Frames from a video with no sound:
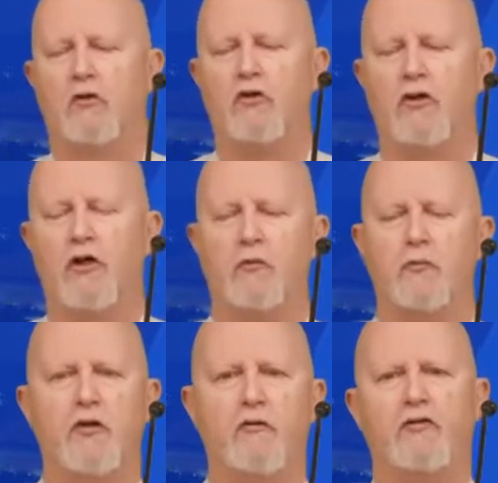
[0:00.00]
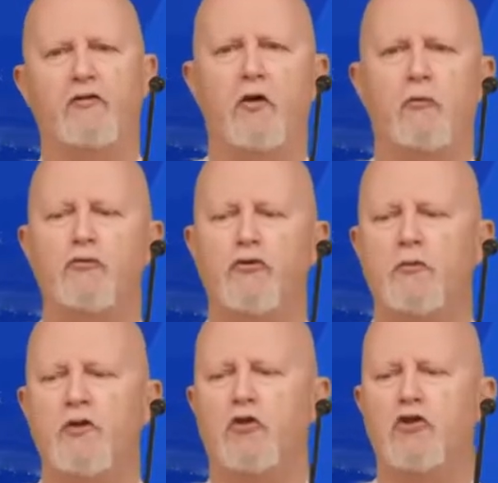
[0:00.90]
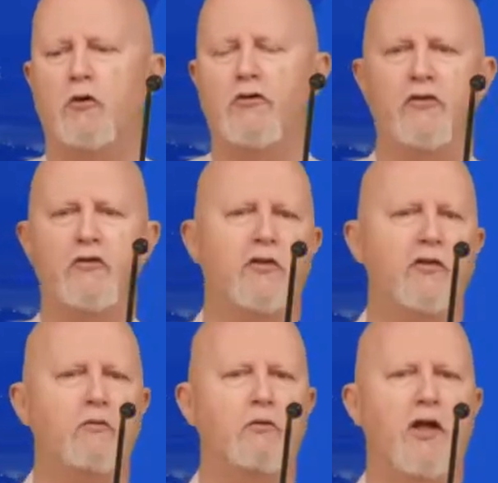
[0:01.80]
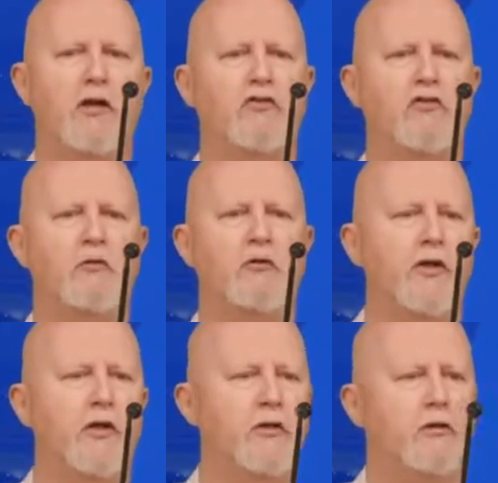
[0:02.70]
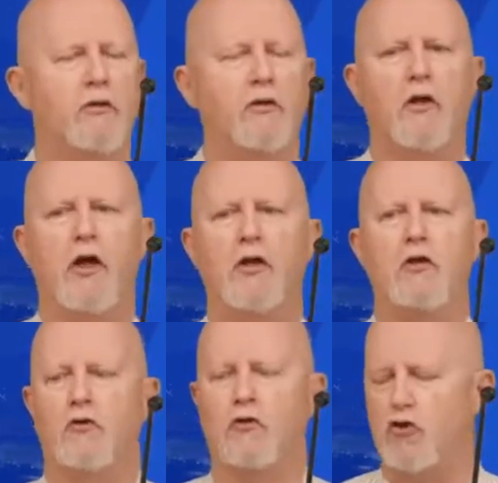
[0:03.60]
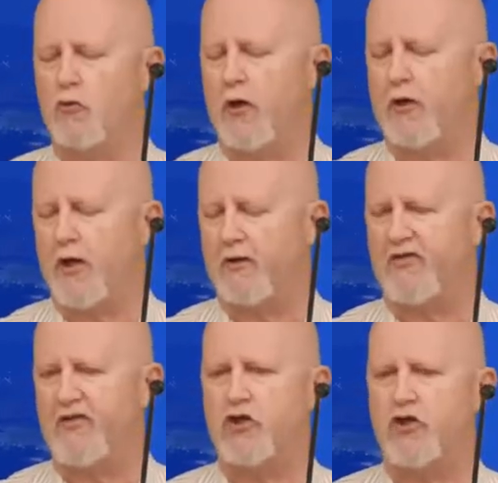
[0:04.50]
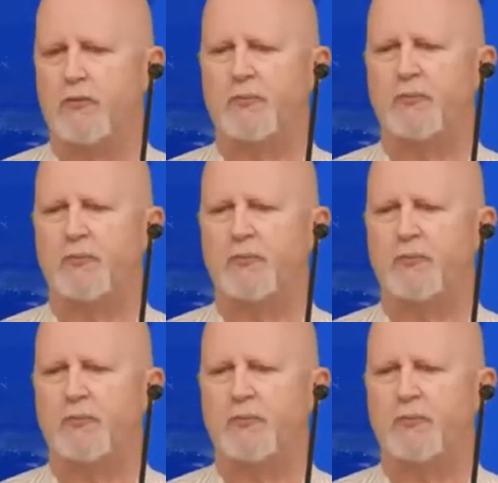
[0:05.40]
Talk a little bit about some pre-built choices, and then we'll have a summary and a Q&A session.